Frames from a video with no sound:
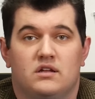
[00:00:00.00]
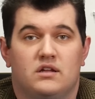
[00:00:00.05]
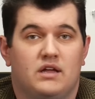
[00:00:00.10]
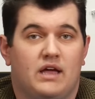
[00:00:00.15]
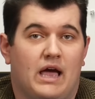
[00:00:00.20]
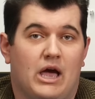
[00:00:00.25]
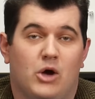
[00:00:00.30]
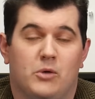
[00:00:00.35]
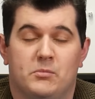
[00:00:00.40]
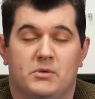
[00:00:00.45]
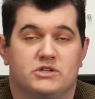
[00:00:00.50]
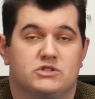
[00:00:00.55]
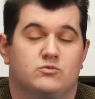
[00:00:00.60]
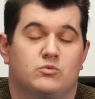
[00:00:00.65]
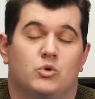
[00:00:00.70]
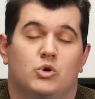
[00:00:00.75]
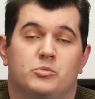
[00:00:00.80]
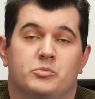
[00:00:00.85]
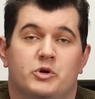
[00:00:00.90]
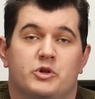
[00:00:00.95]
how much
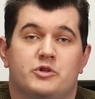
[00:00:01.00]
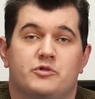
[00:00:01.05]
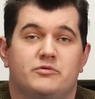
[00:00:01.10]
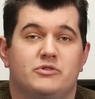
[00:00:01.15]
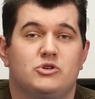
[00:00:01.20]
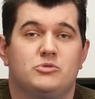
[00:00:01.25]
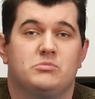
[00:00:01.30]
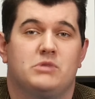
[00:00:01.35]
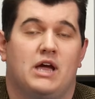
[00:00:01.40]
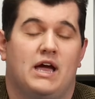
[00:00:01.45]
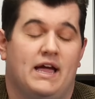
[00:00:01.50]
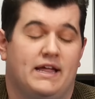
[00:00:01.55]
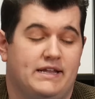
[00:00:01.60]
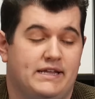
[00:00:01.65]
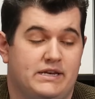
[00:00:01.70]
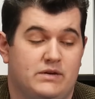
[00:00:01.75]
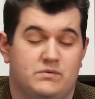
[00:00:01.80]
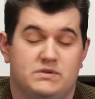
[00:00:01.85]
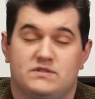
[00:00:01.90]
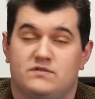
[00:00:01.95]
warmer the room got,
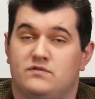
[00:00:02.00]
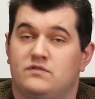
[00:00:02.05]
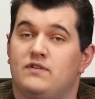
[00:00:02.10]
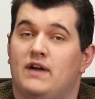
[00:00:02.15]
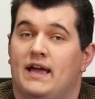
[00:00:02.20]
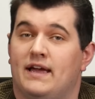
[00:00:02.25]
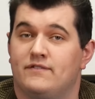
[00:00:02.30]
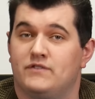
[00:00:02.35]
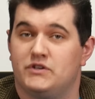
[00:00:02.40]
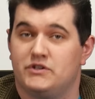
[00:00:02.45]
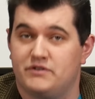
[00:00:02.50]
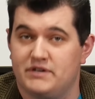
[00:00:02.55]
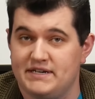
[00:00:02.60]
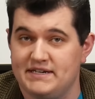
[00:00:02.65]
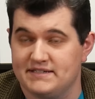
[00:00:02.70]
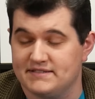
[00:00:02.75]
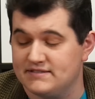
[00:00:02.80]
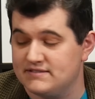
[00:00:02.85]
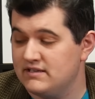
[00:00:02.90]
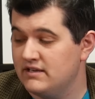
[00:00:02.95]
and it was 5
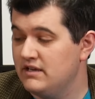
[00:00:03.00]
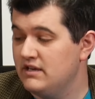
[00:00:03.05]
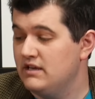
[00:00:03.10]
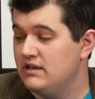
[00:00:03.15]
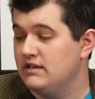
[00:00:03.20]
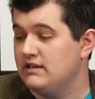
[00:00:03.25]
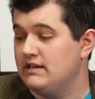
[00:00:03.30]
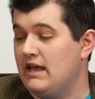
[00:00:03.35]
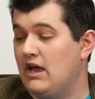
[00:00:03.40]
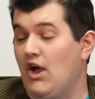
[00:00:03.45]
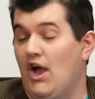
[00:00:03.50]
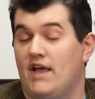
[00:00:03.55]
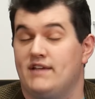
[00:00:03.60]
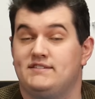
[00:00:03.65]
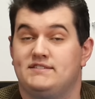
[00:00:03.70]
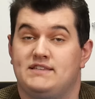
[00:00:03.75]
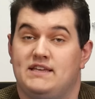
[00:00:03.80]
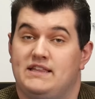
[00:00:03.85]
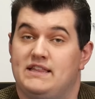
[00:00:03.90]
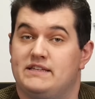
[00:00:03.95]
degrees. Now I'd
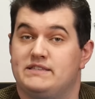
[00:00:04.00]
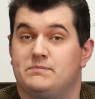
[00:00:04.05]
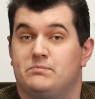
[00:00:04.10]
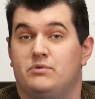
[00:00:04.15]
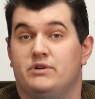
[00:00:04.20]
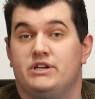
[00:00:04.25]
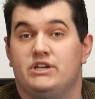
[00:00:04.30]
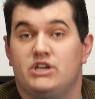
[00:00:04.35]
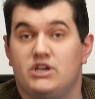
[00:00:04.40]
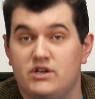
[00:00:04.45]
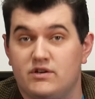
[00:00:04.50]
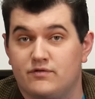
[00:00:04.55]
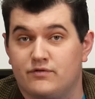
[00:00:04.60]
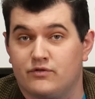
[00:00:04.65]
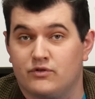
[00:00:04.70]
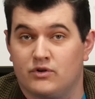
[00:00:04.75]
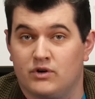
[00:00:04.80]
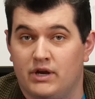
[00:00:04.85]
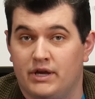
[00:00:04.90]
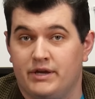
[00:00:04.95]
say that's pretty good
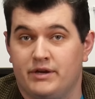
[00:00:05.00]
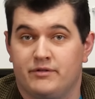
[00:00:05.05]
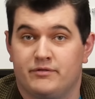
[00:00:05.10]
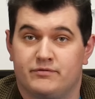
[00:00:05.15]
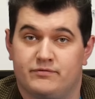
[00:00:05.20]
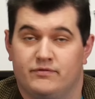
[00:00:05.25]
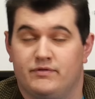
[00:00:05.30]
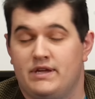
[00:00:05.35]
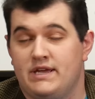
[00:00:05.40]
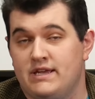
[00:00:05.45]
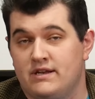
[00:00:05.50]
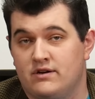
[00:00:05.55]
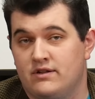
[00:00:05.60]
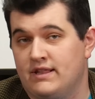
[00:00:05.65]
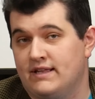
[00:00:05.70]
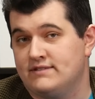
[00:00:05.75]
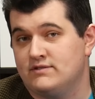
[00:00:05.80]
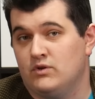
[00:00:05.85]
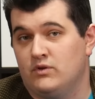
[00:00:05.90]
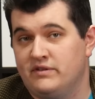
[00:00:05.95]
for a heater
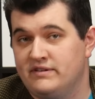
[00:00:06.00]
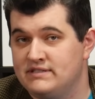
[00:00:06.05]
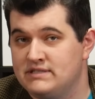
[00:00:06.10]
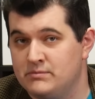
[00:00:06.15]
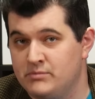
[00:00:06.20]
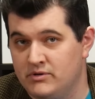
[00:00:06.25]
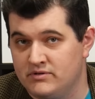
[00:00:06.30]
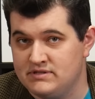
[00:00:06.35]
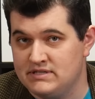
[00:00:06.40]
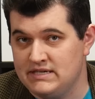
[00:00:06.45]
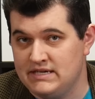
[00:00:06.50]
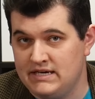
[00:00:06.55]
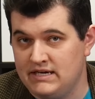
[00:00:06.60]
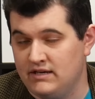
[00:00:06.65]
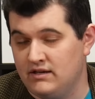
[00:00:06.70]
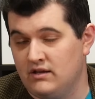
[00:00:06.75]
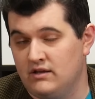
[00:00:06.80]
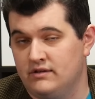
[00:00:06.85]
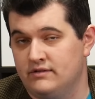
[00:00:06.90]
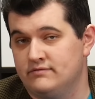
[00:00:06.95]
that's only supposed to
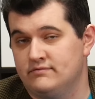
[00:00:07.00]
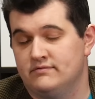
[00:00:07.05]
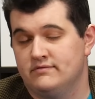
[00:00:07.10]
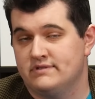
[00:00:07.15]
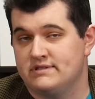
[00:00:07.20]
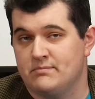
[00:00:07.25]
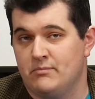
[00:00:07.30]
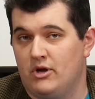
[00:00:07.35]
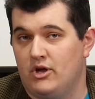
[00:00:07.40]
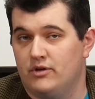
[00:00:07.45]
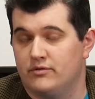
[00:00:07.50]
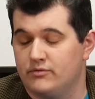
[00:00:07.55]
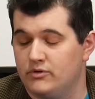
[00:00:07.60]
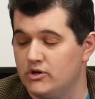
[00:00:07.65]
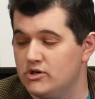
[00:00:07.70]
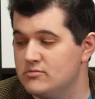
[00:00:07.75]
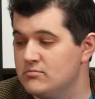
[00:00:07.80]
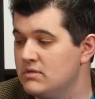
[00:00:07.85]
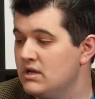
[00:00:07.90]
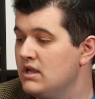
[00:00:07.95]
heat a small
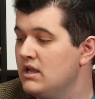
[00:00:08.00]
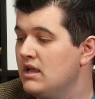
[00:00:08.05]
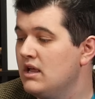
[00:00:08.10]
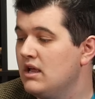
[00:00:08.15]
room.